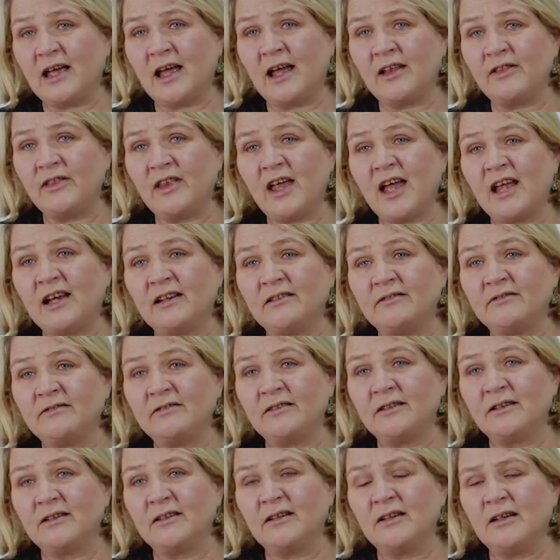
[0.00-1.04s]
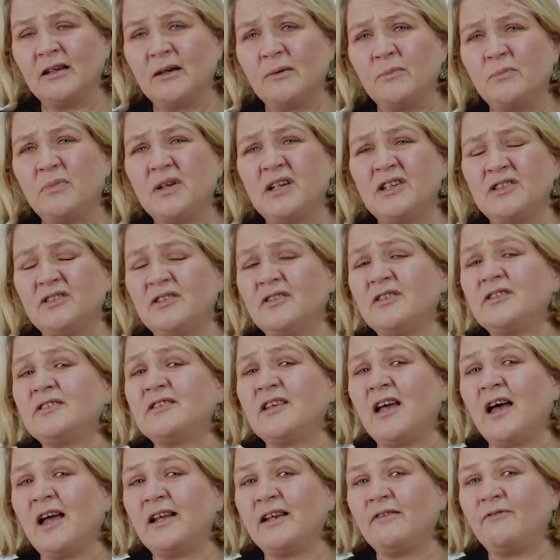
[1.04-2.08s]
And then, because of the
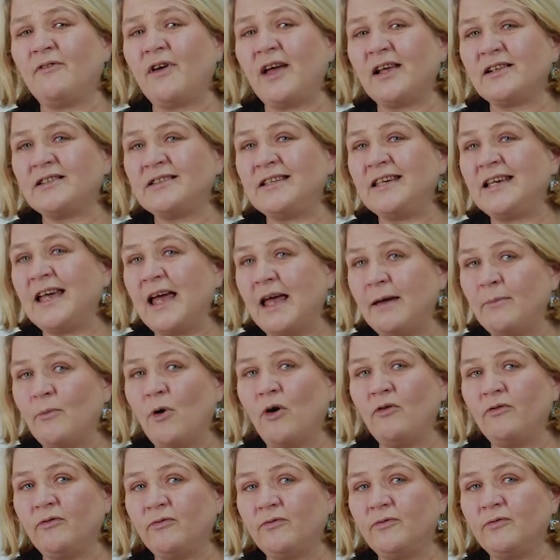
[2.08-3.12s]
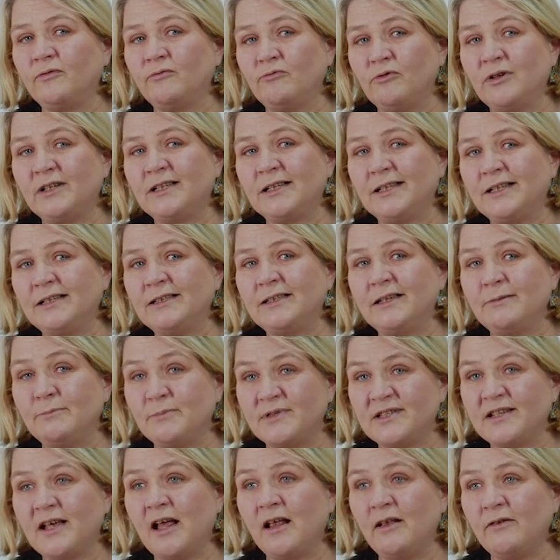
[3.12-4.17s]
side effects, he came off Ritalin
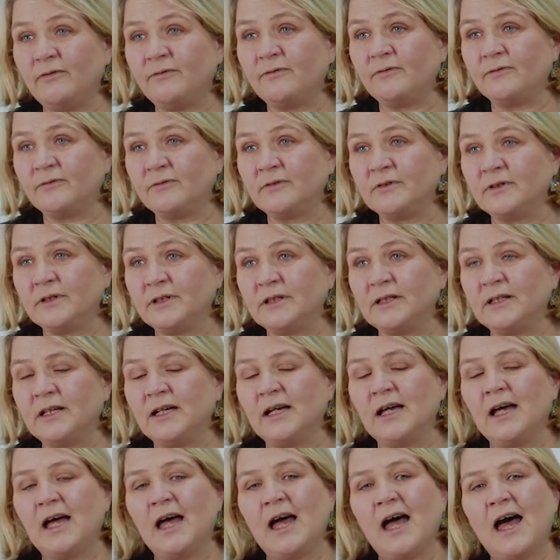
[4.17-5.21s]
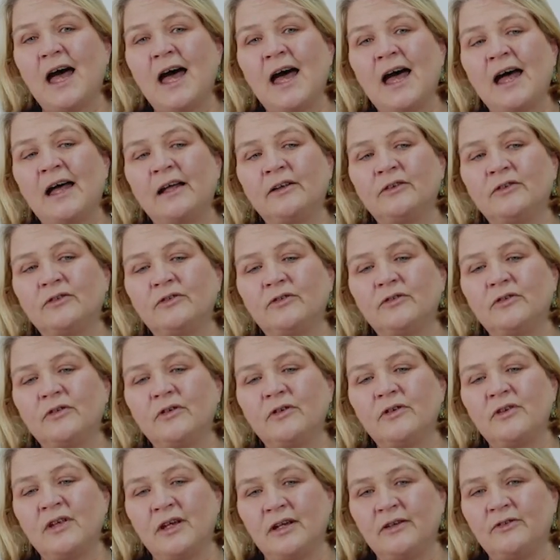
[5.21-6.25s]
himself, and
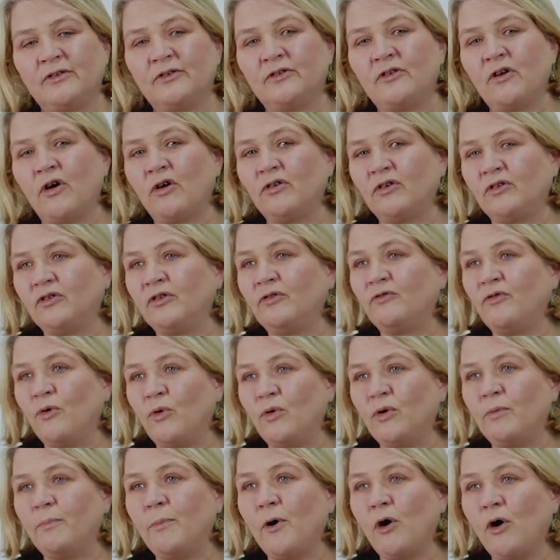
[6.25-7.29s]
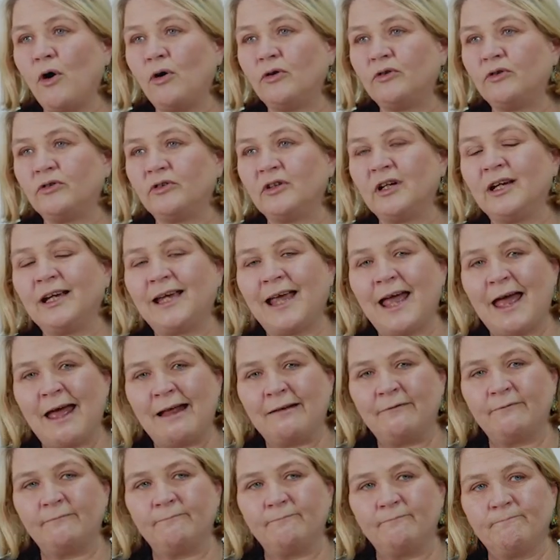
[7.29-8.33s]
things started to fall apart
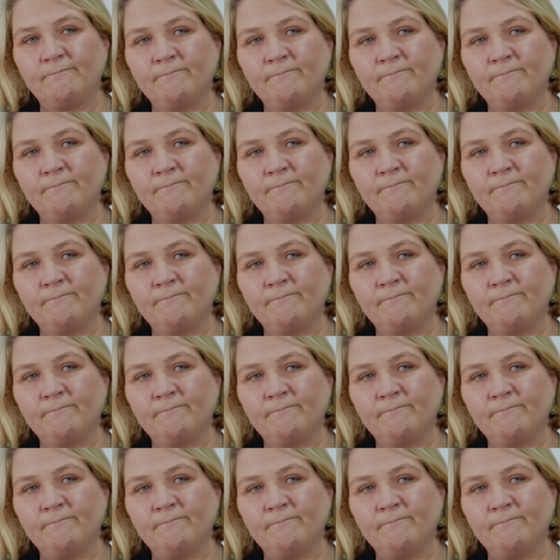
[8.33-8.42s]
again.